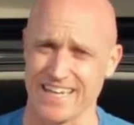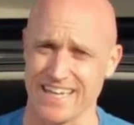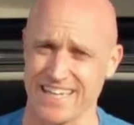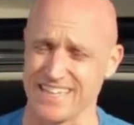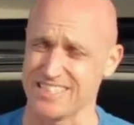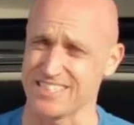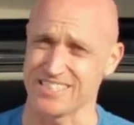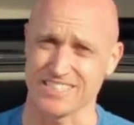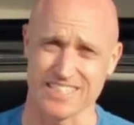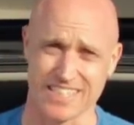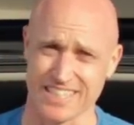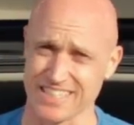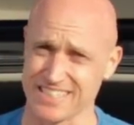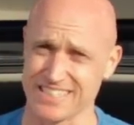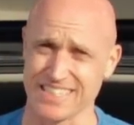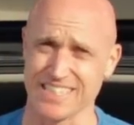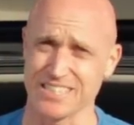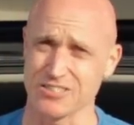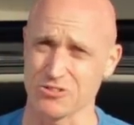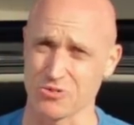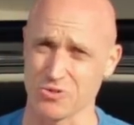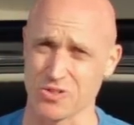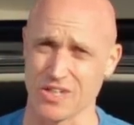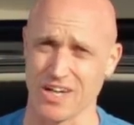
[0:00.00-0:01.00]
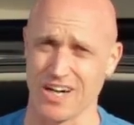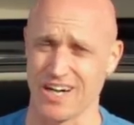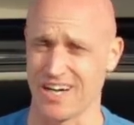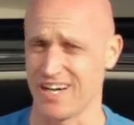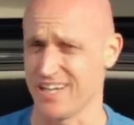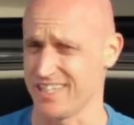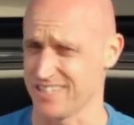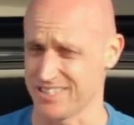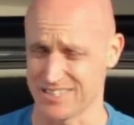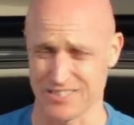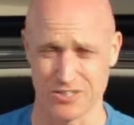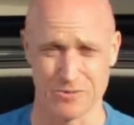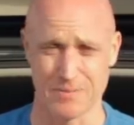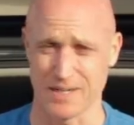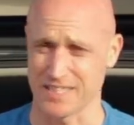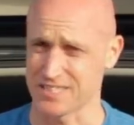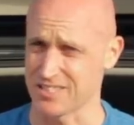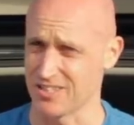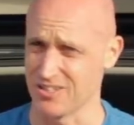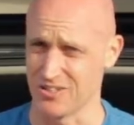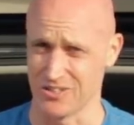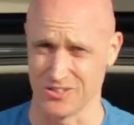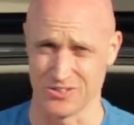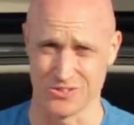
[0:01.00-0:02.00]
it's still a diesel car. It still
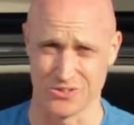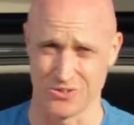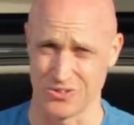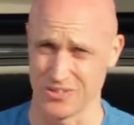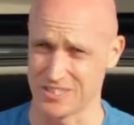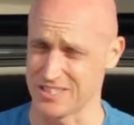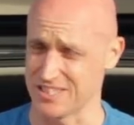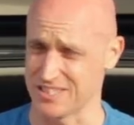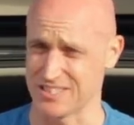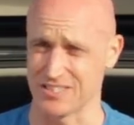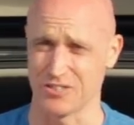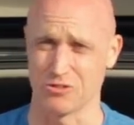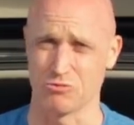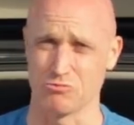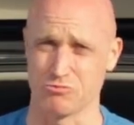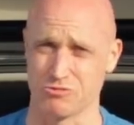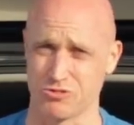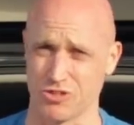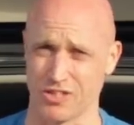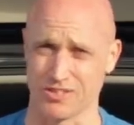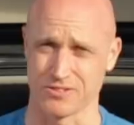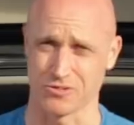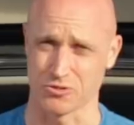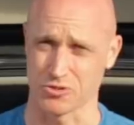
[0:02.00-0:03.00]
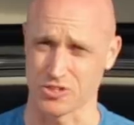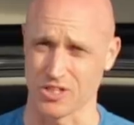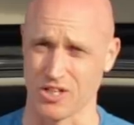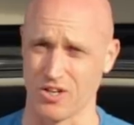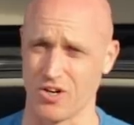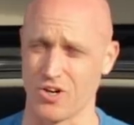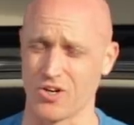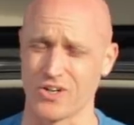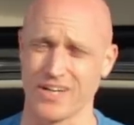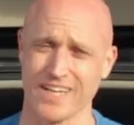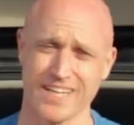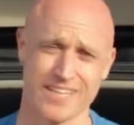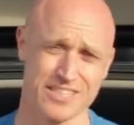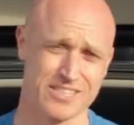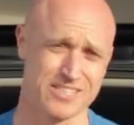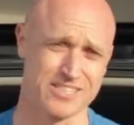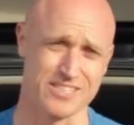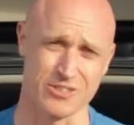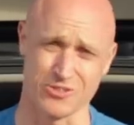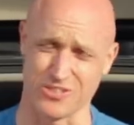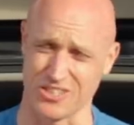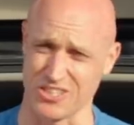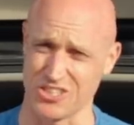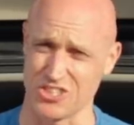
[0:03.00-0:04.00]
makes a lot of noise. It still trundles along. You've
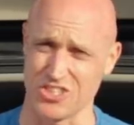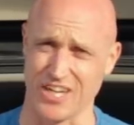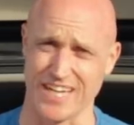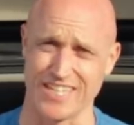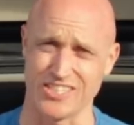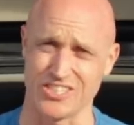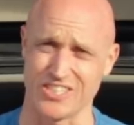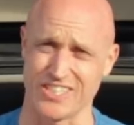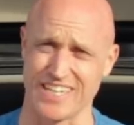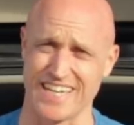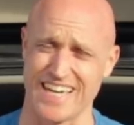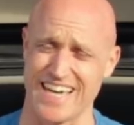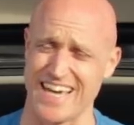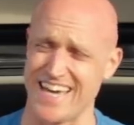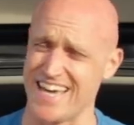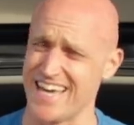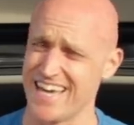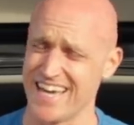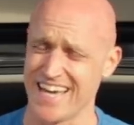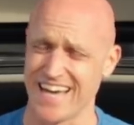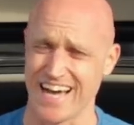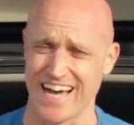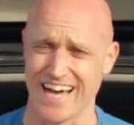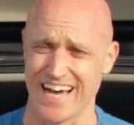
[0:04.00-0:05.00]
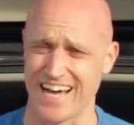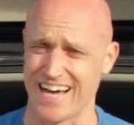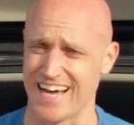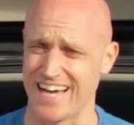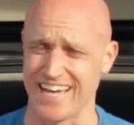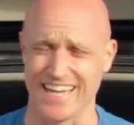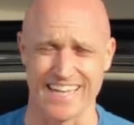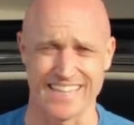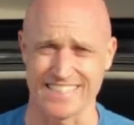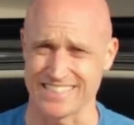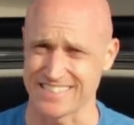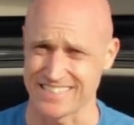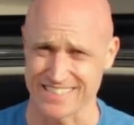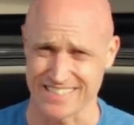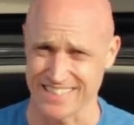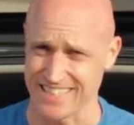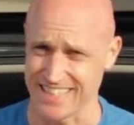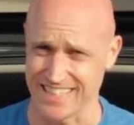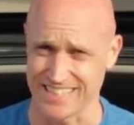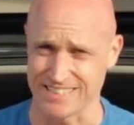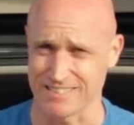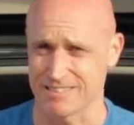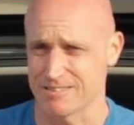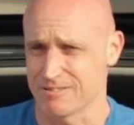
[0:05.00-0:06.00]
still got to change gear. It's
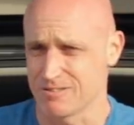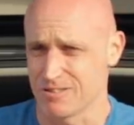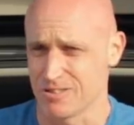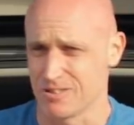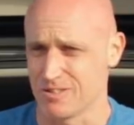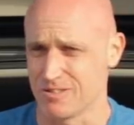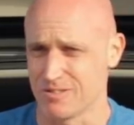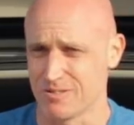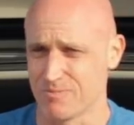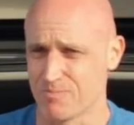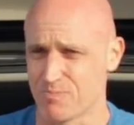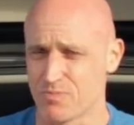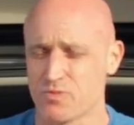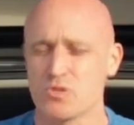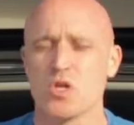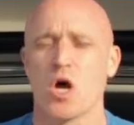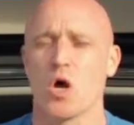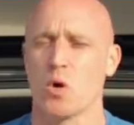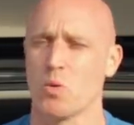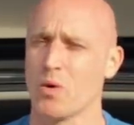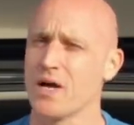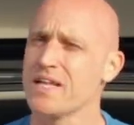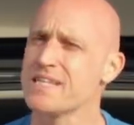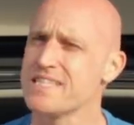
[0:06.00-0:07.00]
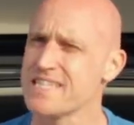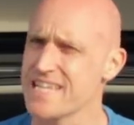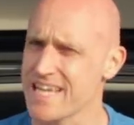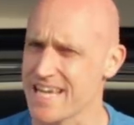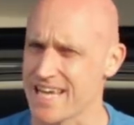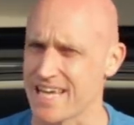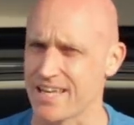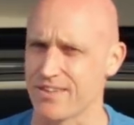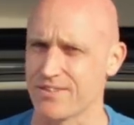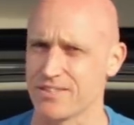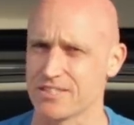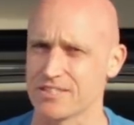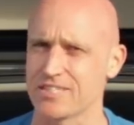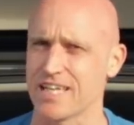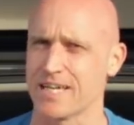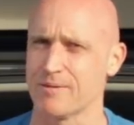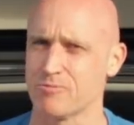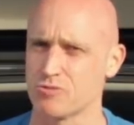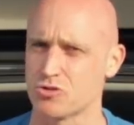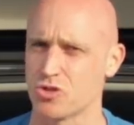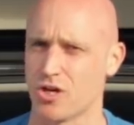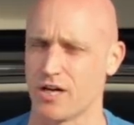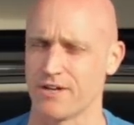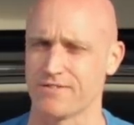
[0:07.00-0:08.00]
nowhere near the
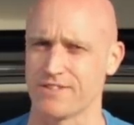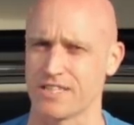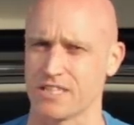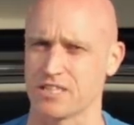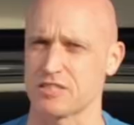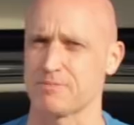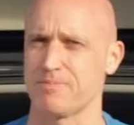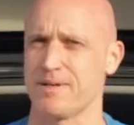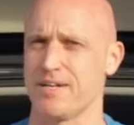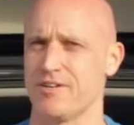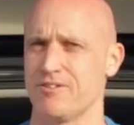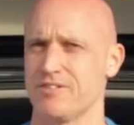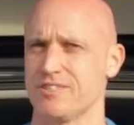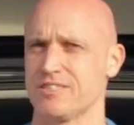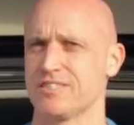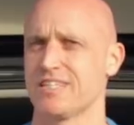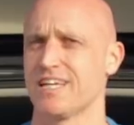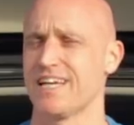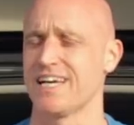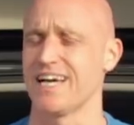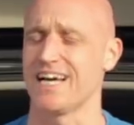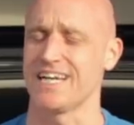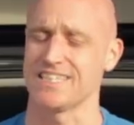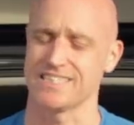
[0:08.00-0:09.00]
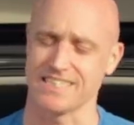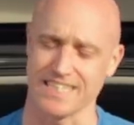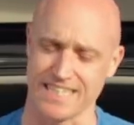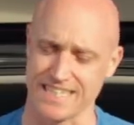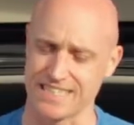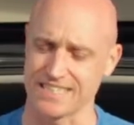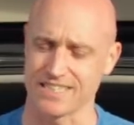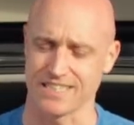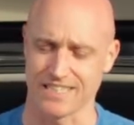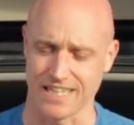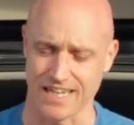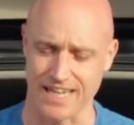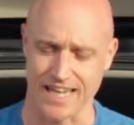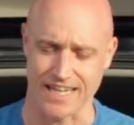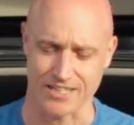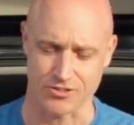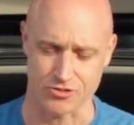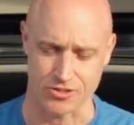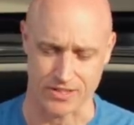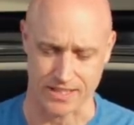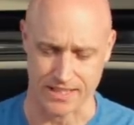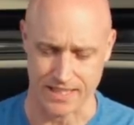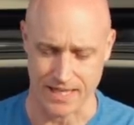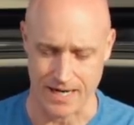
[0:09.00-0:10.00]
same driving experience as it is an
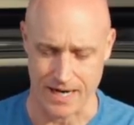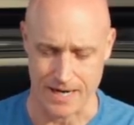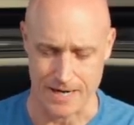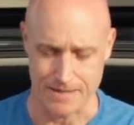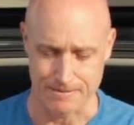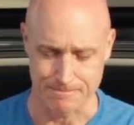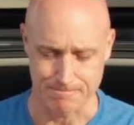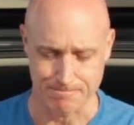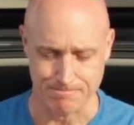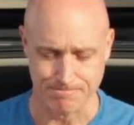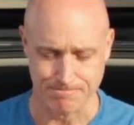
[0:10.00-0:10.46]
electric car.